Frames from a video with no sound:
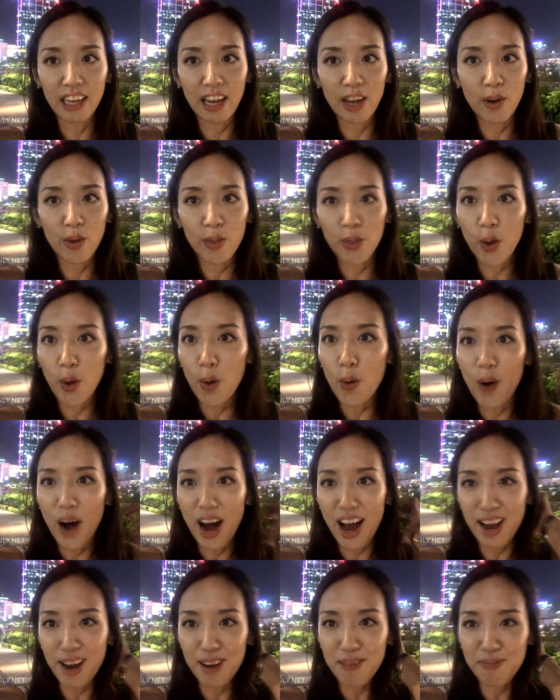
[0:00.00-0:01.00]
I don't know
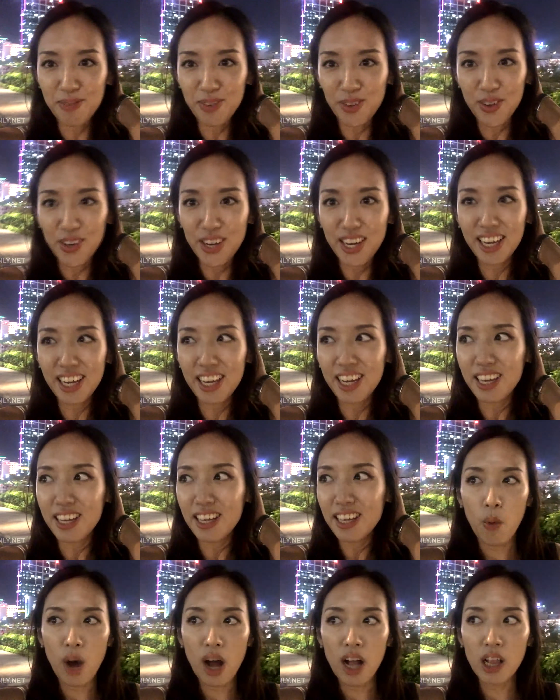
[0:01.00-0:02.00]
why I'm doing it.
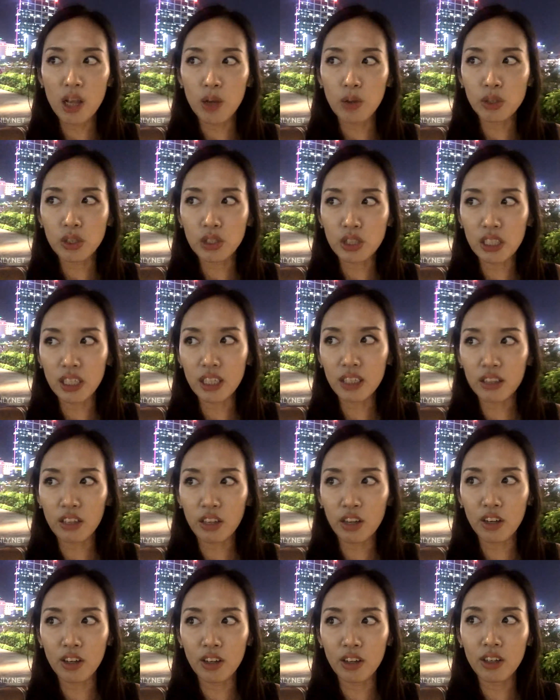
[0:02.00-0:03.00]
While I was sitting
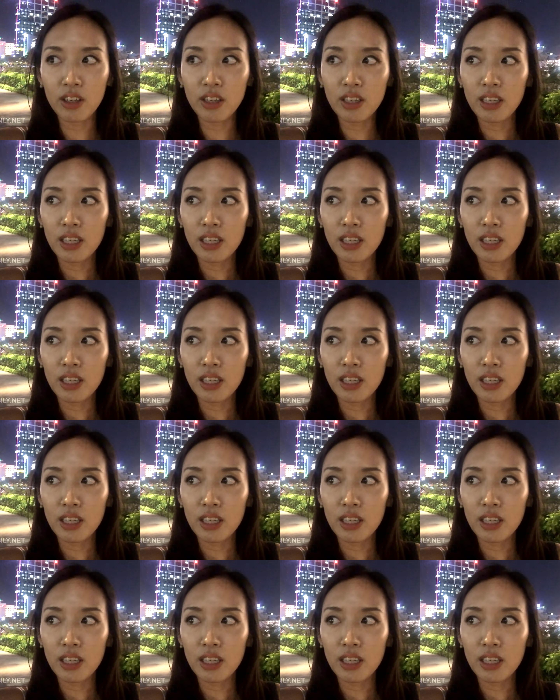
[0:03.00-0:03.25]
there,